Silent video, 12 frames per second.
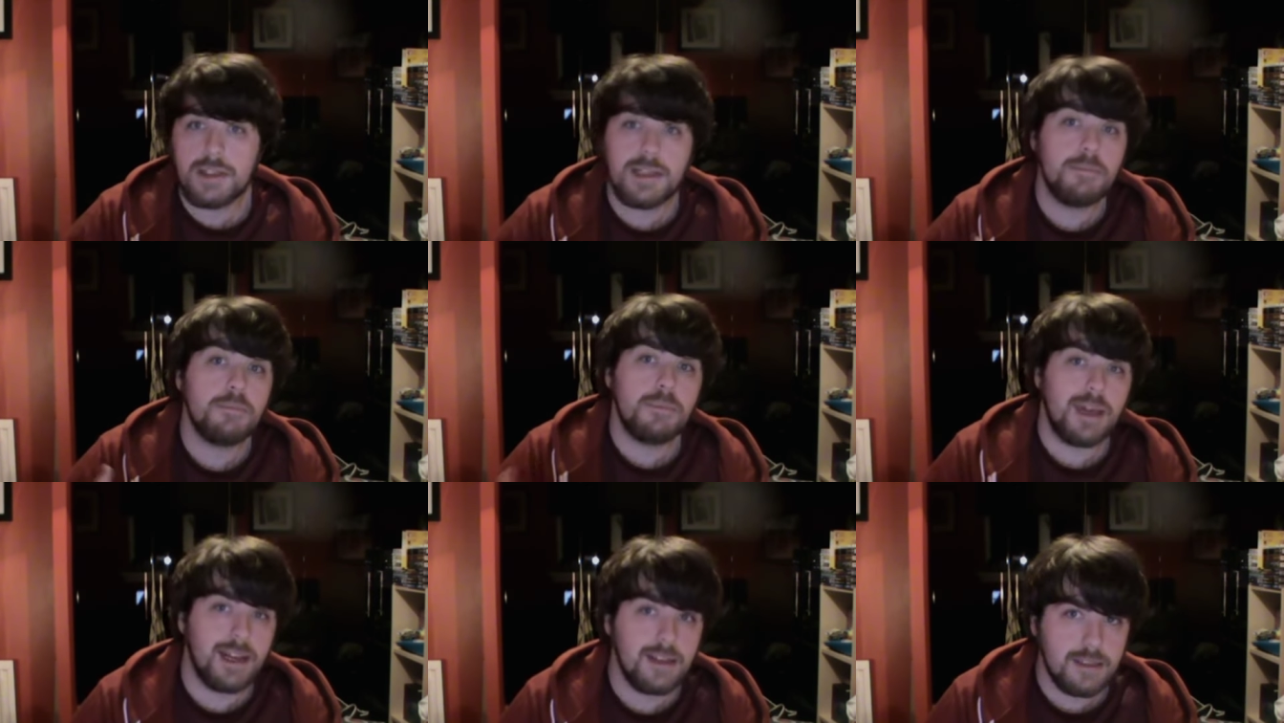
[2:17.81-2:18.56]
the
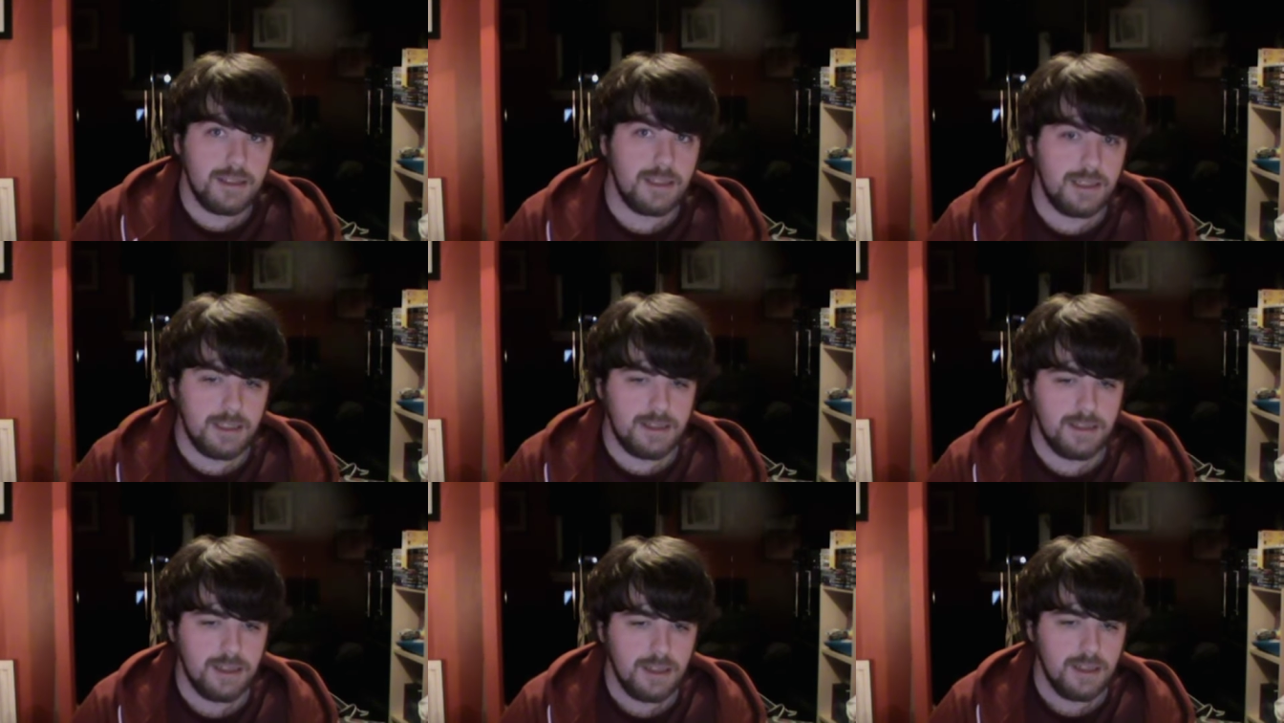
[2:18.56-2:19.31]
main
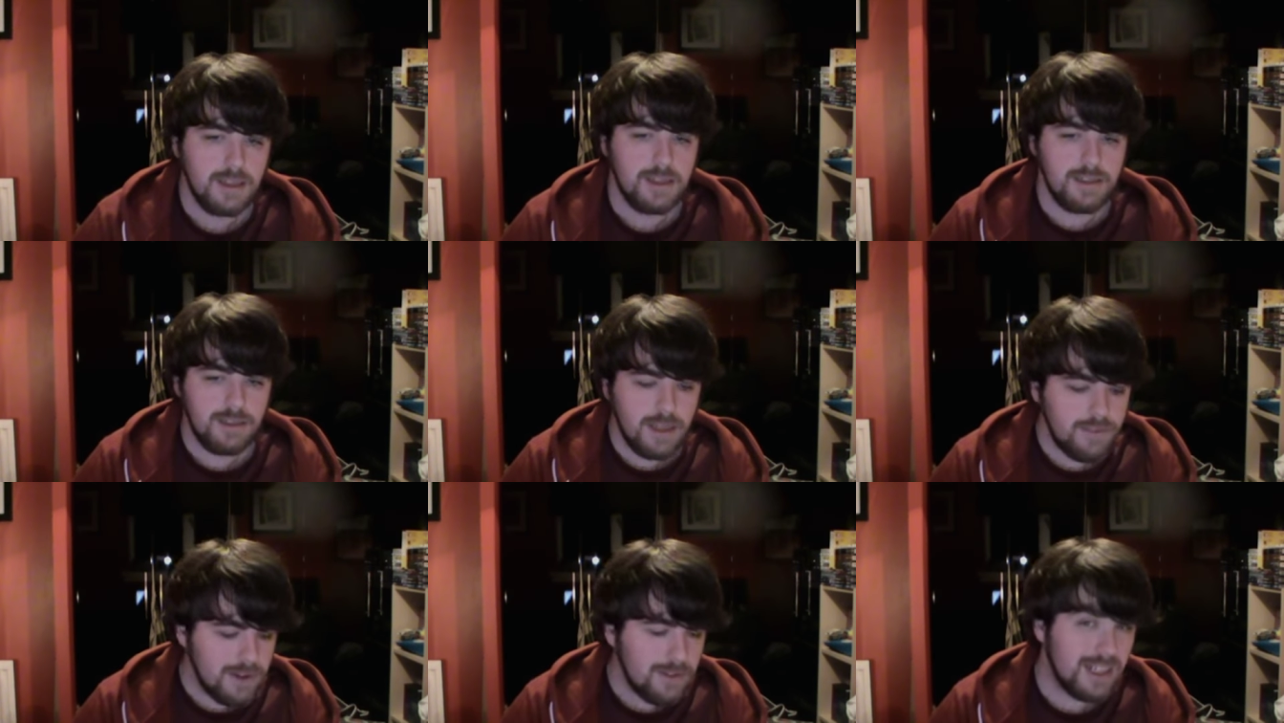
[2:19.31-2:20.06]
series. So
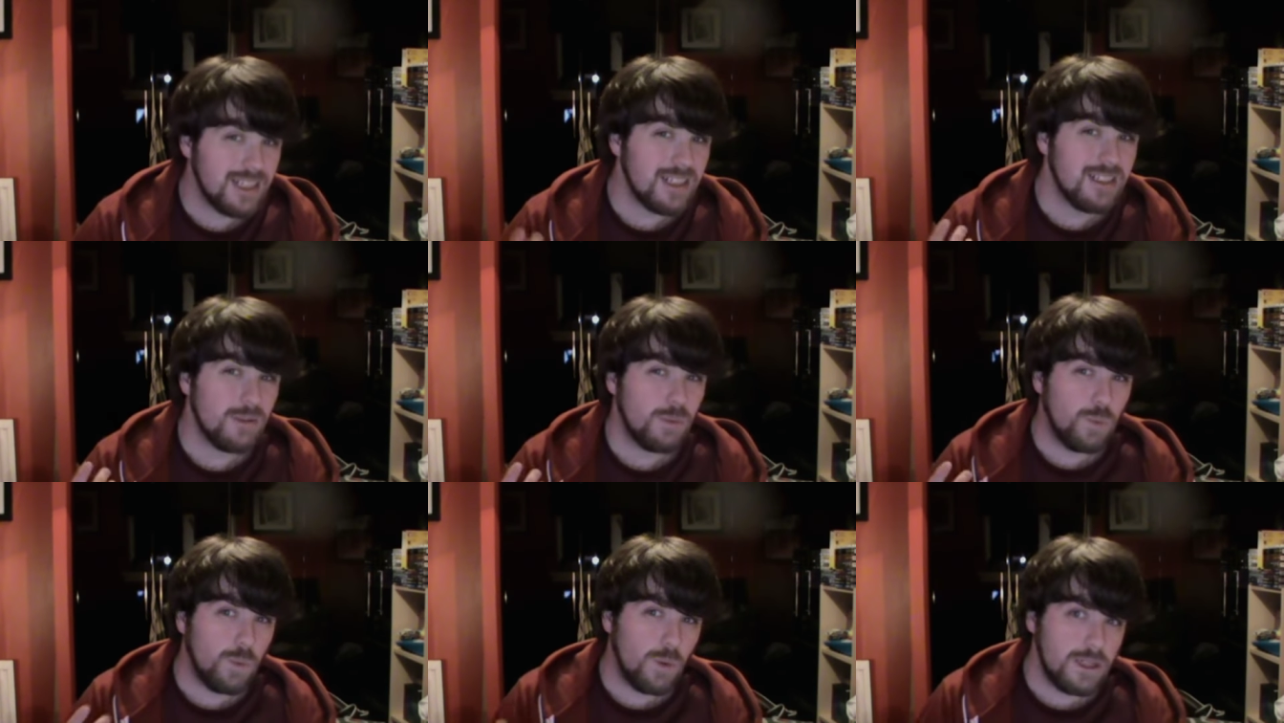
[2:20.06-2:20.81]
even though this has a
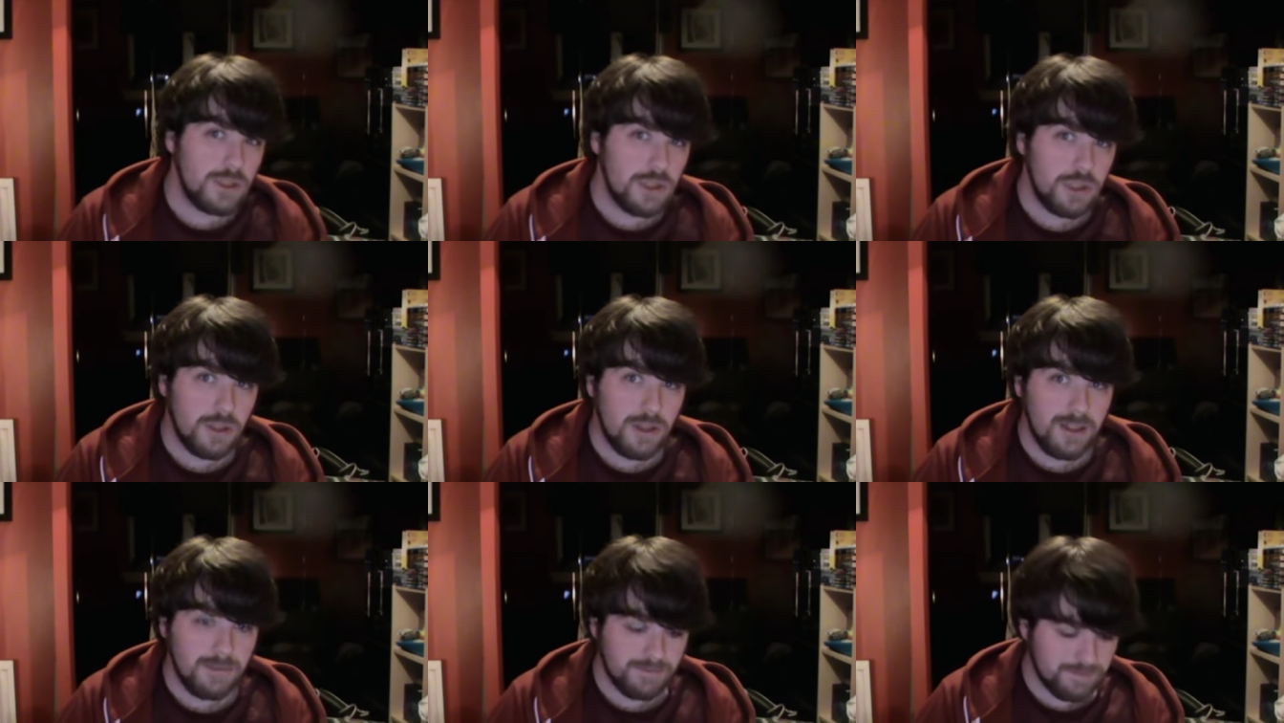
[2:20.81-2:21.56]
one
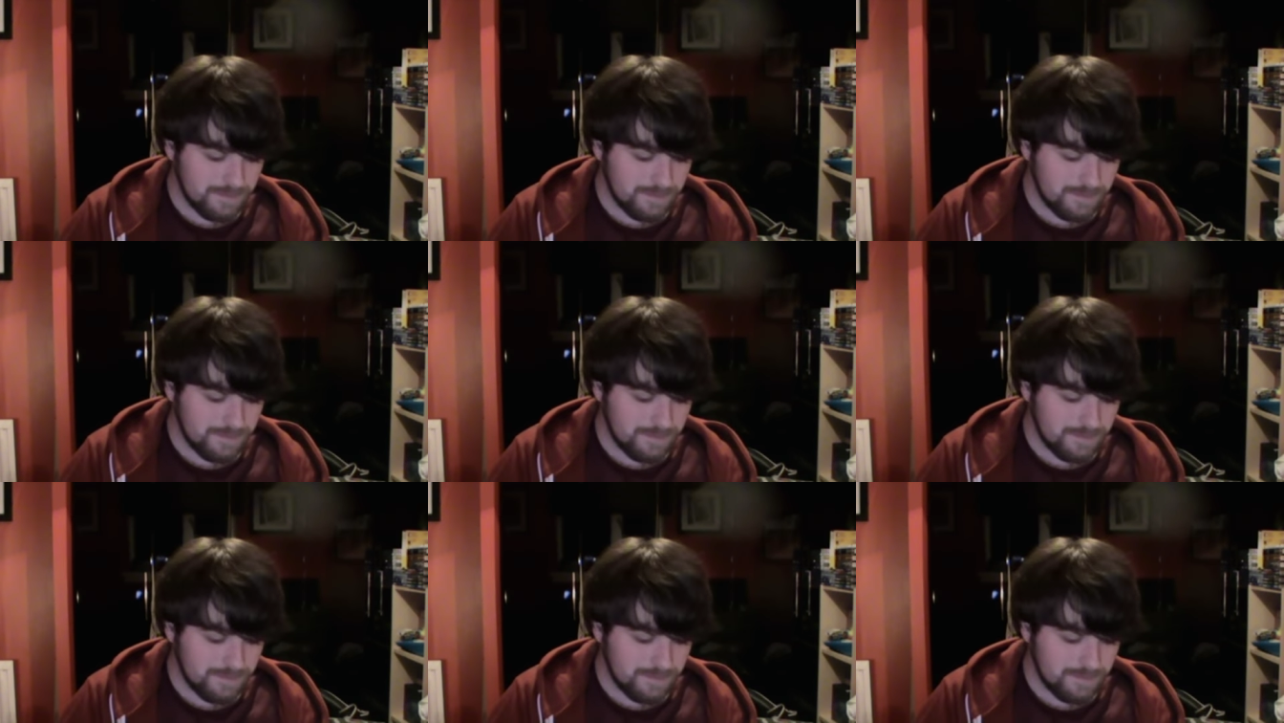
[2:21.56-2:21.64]
shot,